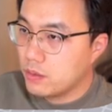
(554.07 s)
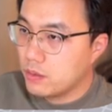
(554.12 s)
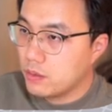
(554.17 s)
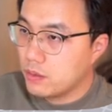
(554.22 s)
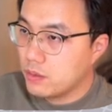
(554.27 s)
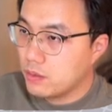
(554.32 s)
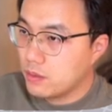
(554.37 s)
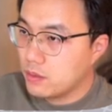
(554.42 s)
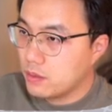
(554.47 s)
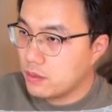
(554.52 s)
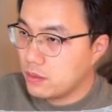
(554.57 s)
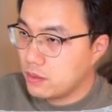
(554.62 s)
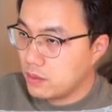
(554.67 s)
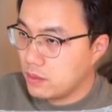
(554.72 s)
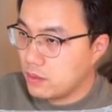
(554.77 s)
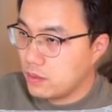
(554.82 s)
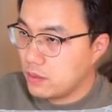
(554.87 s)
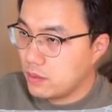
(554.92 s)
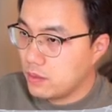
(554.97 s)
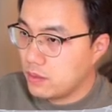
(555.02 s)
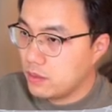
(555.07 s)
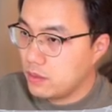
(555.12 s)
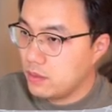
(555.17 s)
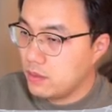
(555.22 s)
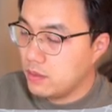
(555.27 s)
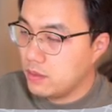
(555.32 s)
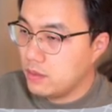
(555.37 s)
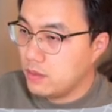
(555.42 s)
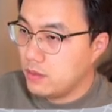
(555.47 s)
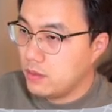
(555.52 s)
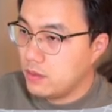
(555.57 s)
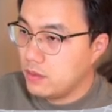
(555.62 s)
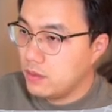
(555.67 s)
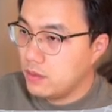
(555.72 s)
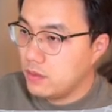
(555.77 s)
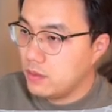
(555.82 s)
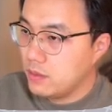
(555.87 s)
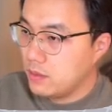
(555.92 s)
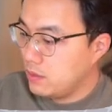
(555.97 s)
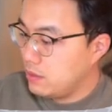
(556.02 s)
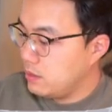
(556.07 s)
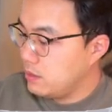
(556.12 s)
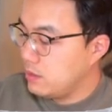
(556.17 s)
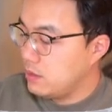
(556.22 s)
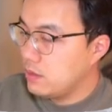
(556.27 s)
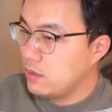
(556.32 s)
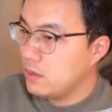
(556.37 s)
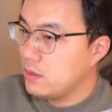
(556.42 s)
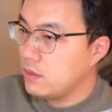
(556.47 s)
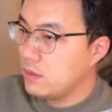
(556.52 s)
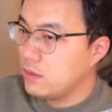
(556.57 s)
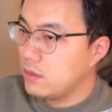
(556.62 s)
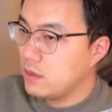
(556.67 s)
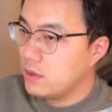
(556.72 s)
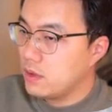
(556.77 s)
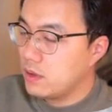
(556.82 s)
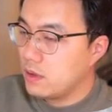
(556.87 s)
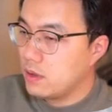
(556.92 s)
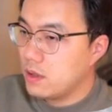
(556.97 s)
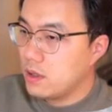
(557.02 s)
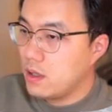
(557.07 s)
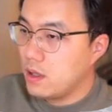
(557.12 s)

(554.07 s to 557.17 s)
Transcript: [no speech]